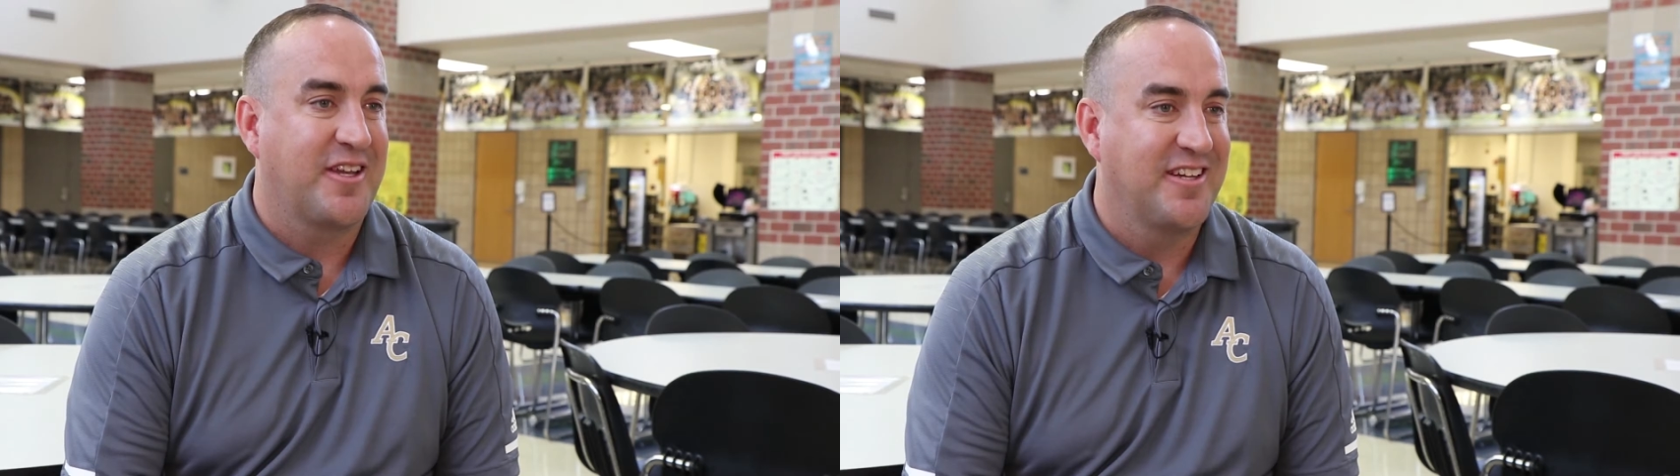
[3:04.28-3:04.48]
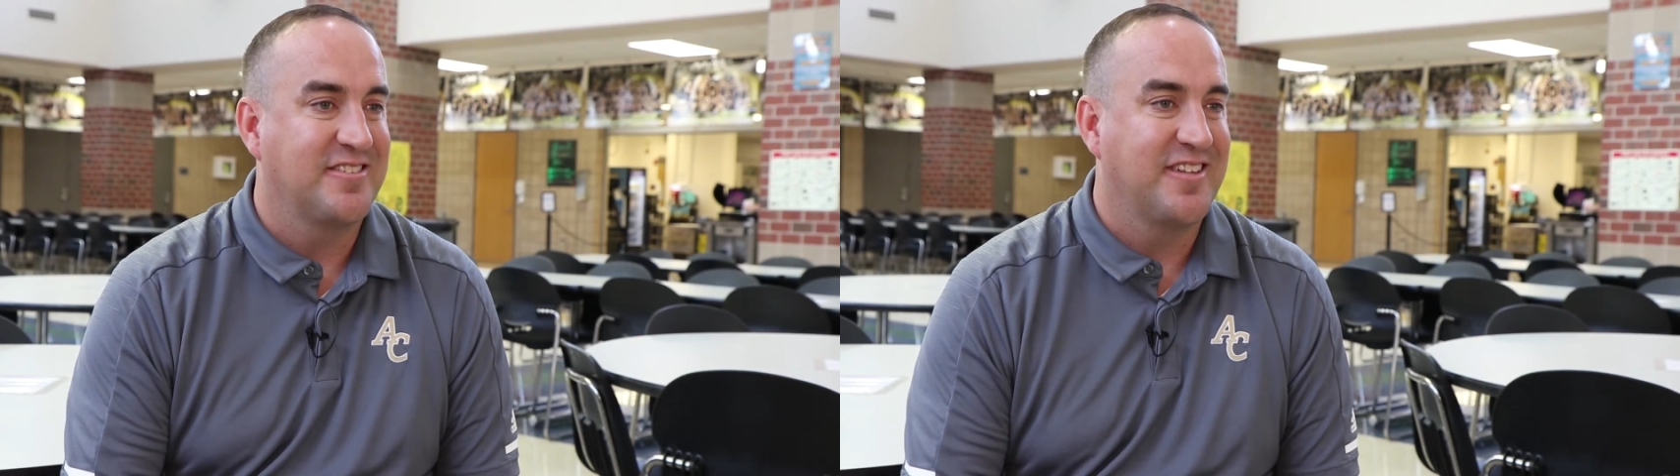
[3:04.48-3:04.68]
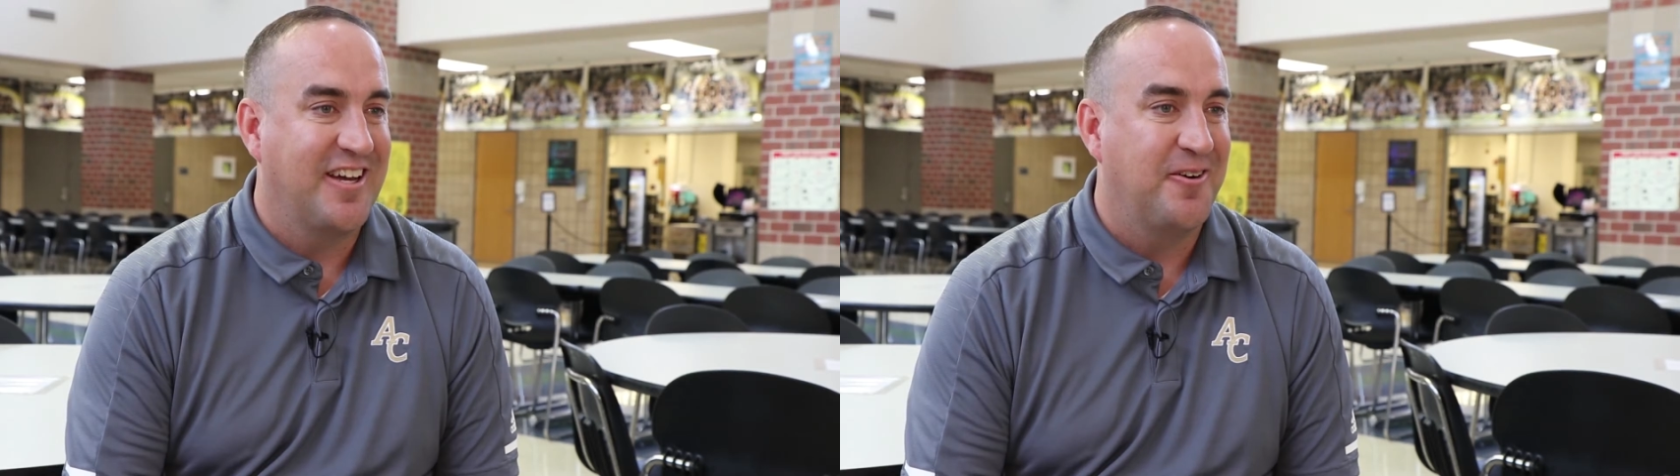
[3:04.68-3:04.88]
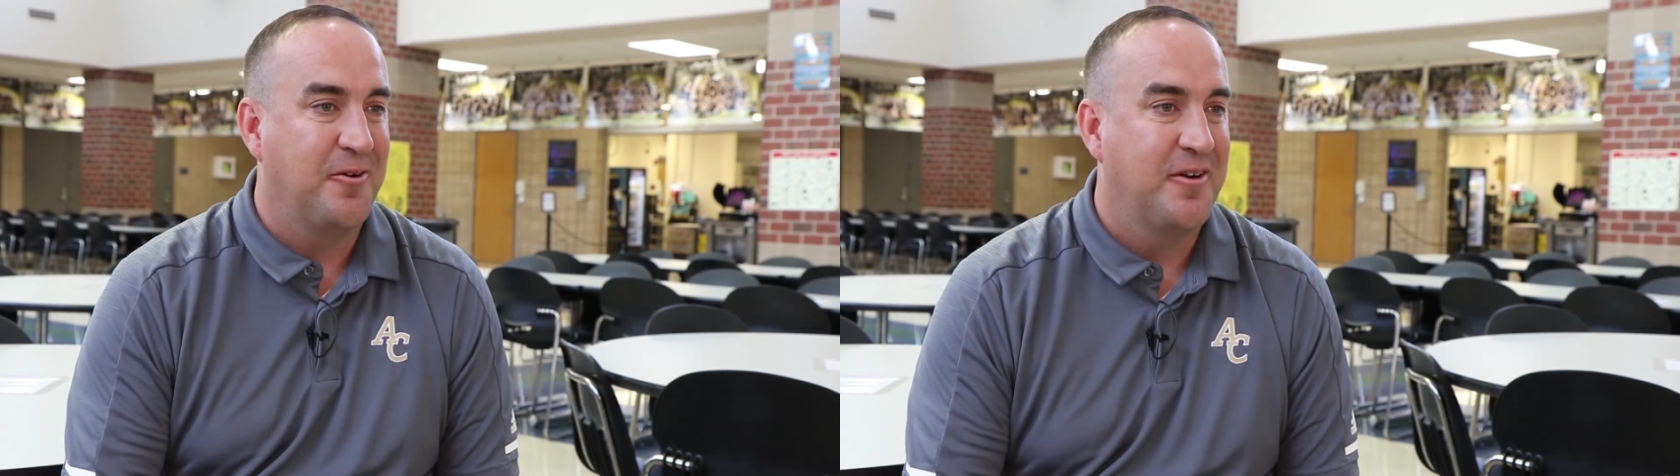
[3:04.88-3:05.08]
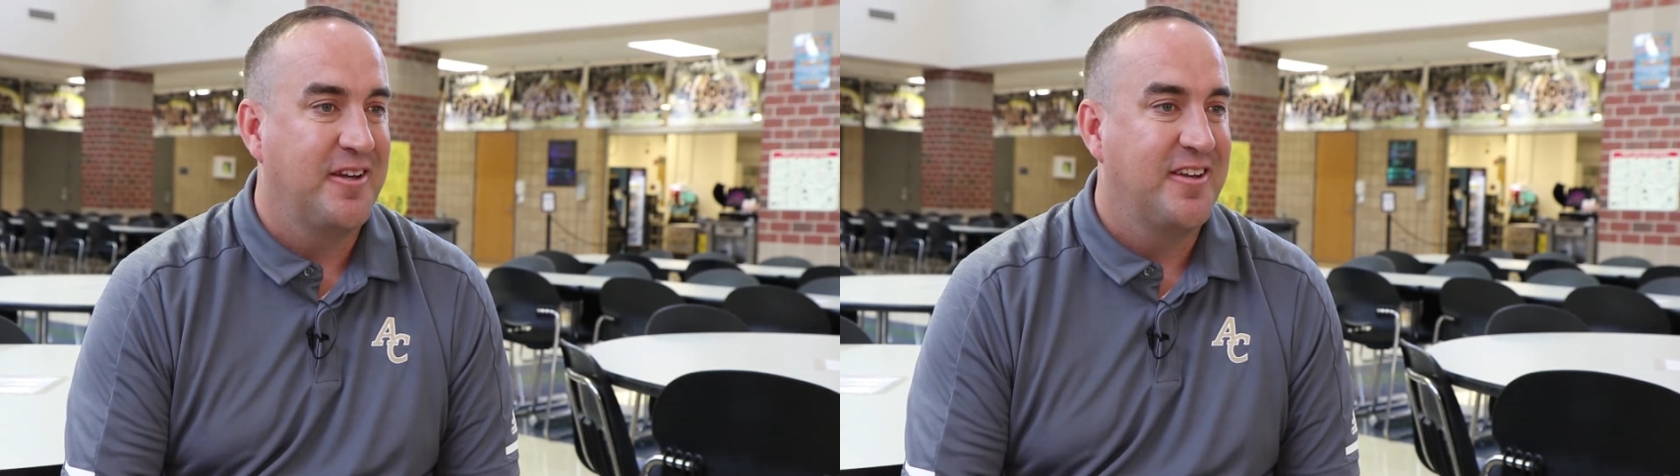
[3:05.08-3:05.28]
our kids now
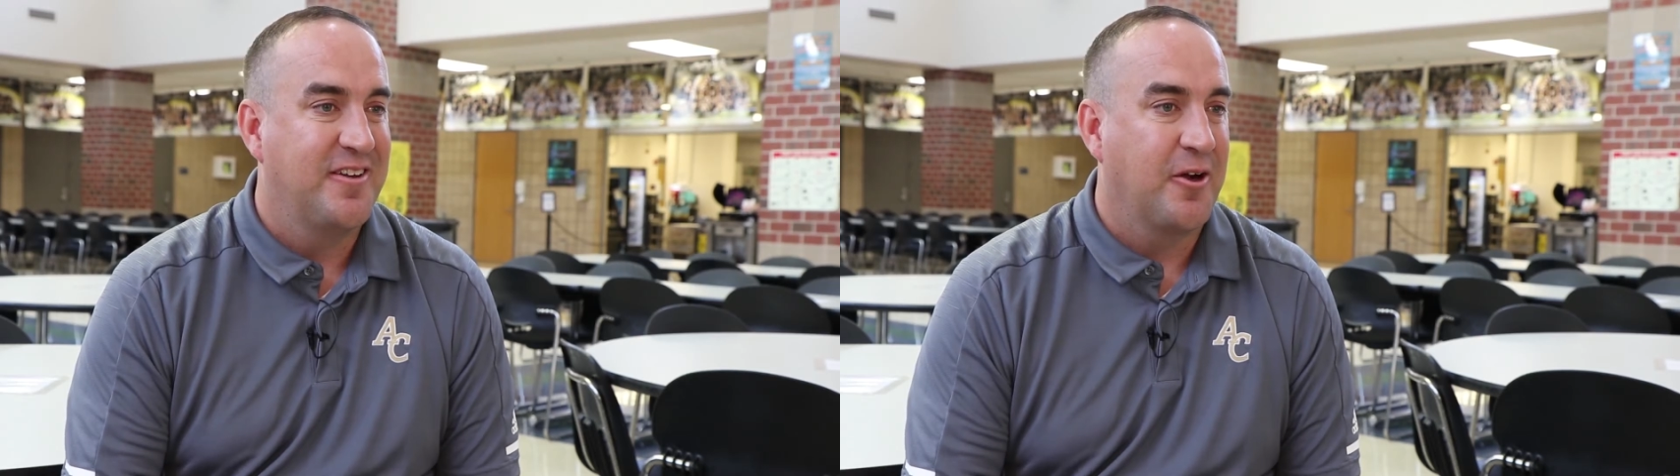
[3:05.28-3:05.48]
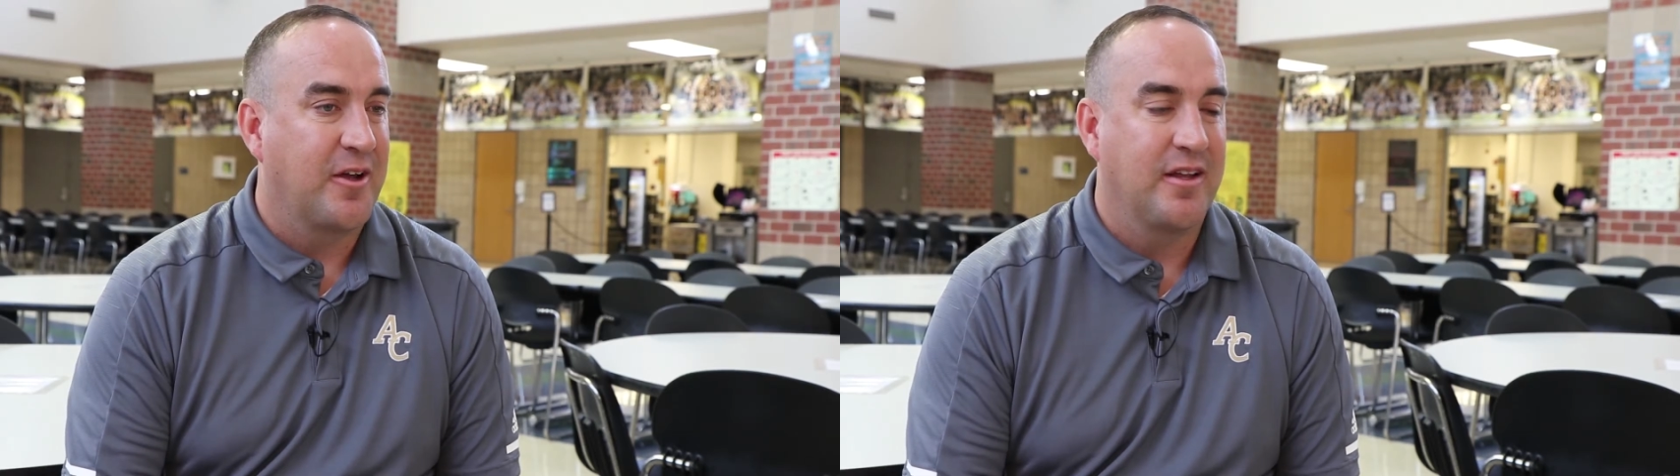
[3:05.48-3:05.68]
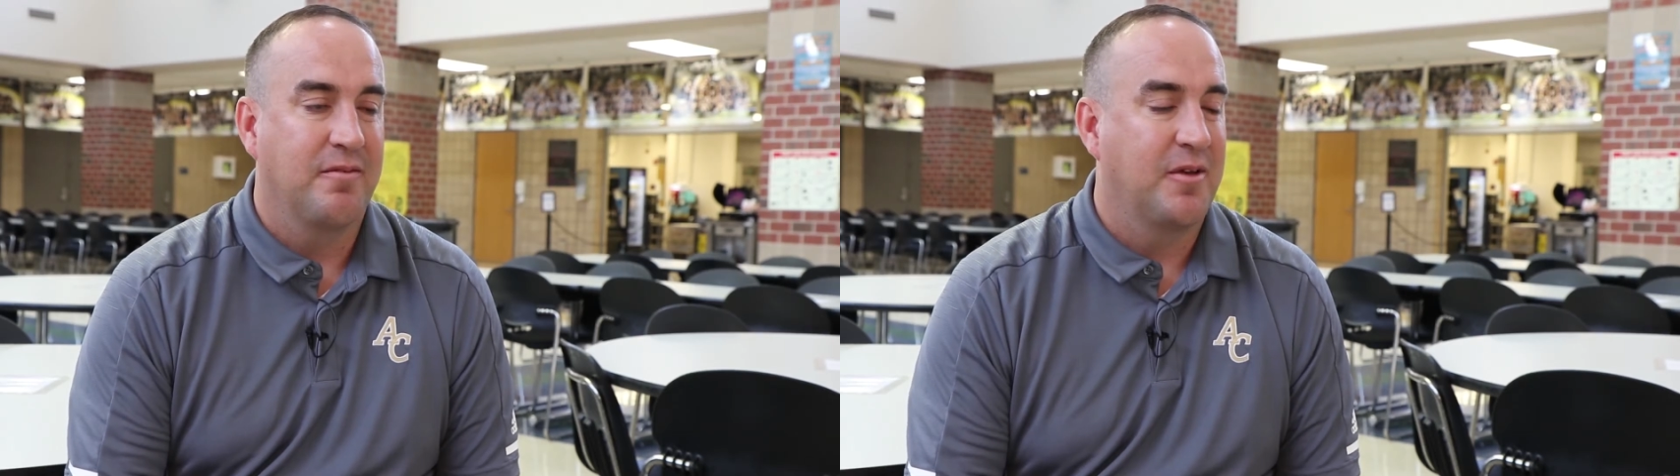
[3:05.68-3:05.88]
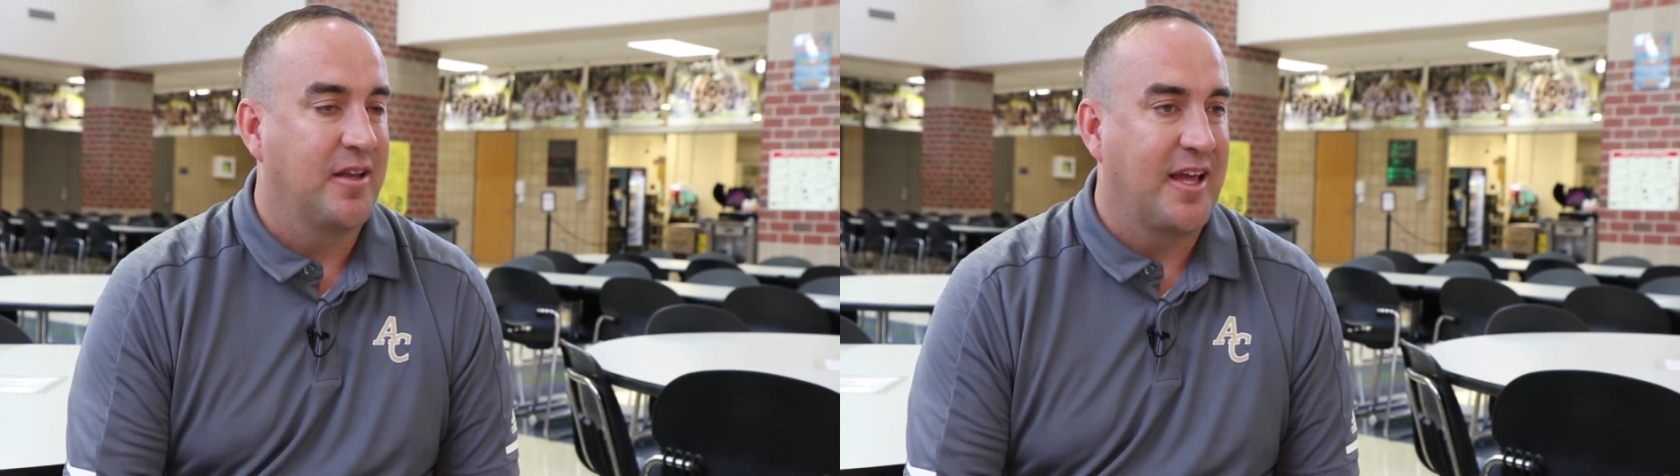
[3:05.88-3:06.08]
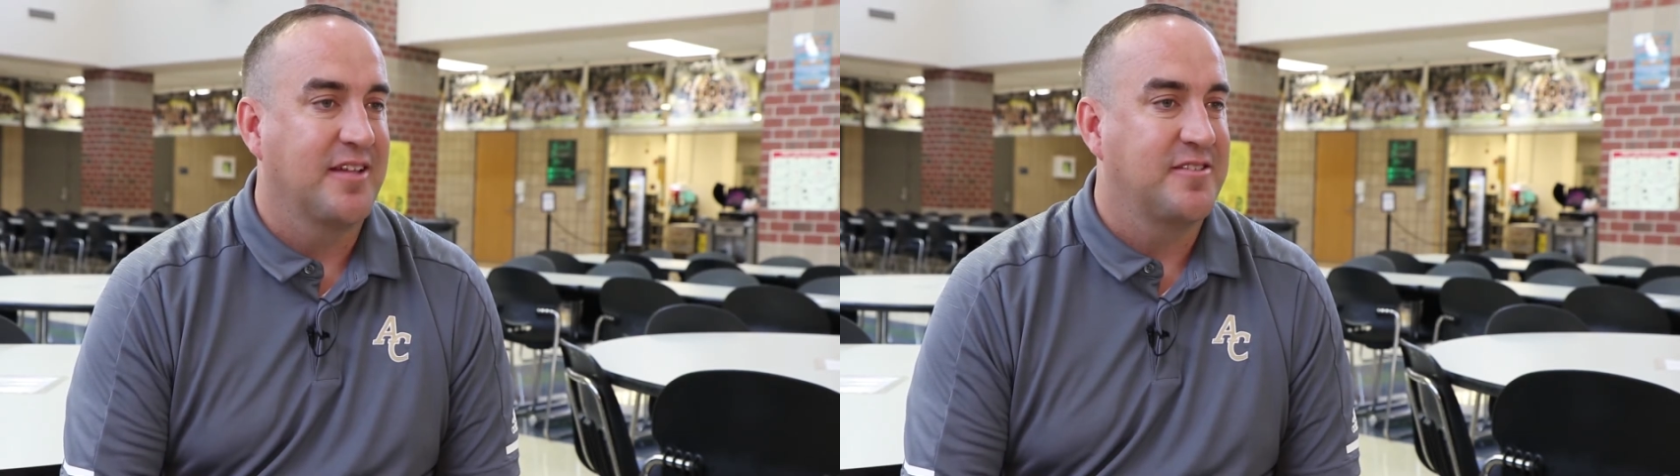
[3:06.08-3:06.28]
are going to
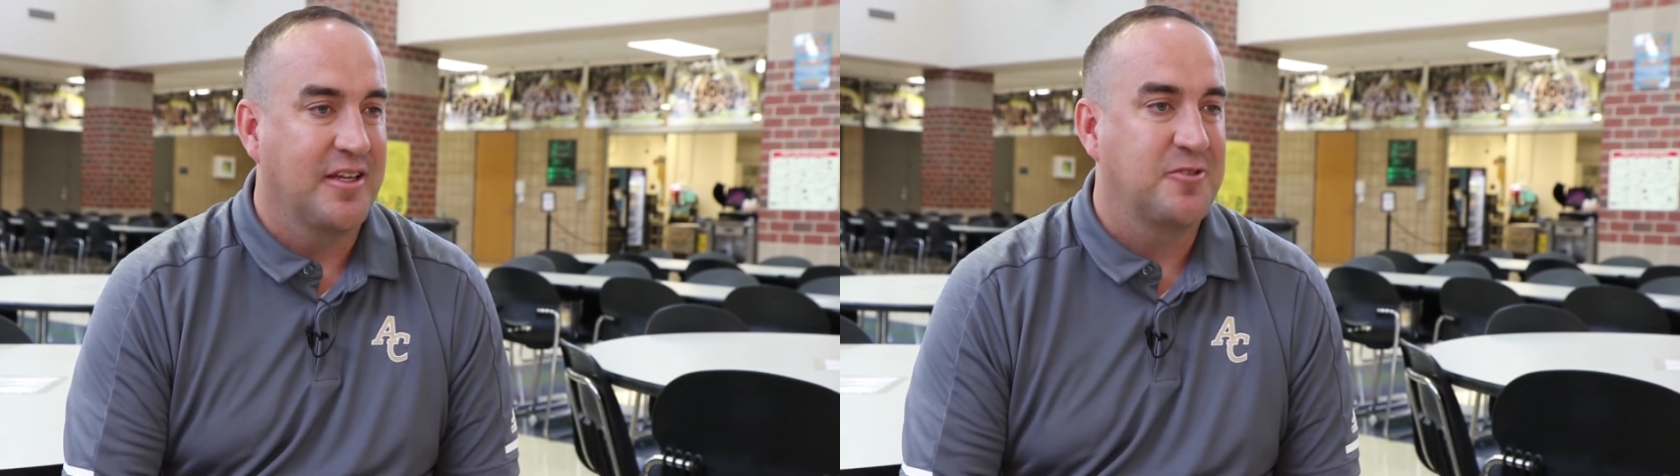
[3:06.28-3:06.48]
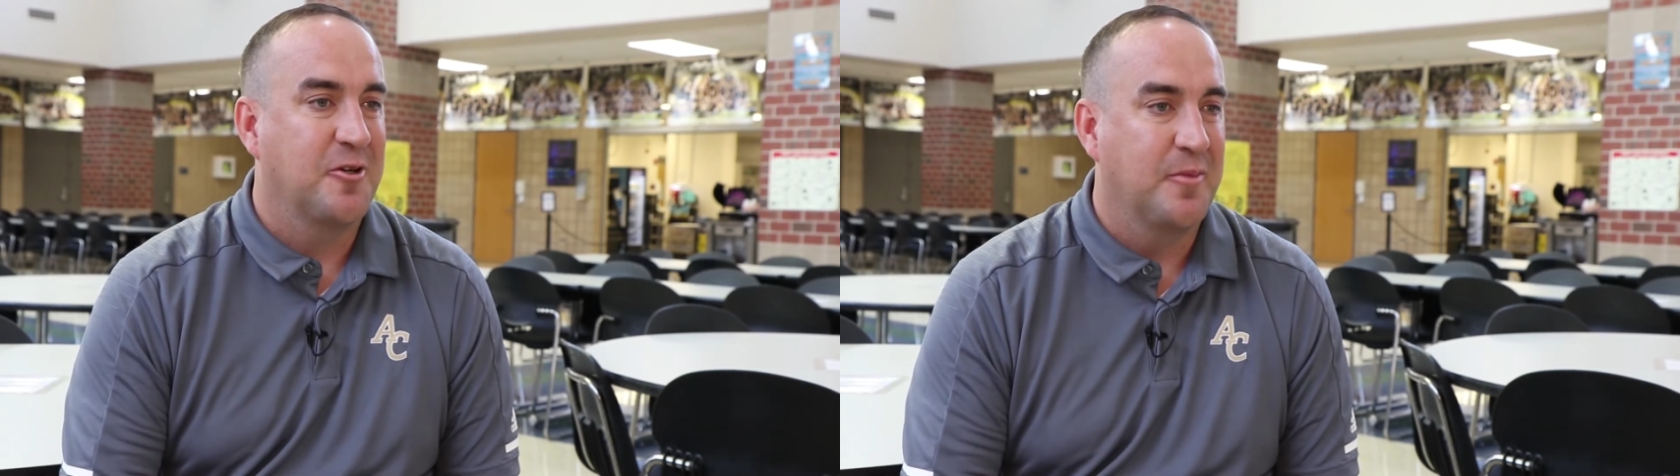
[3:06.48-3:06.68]
enhance that so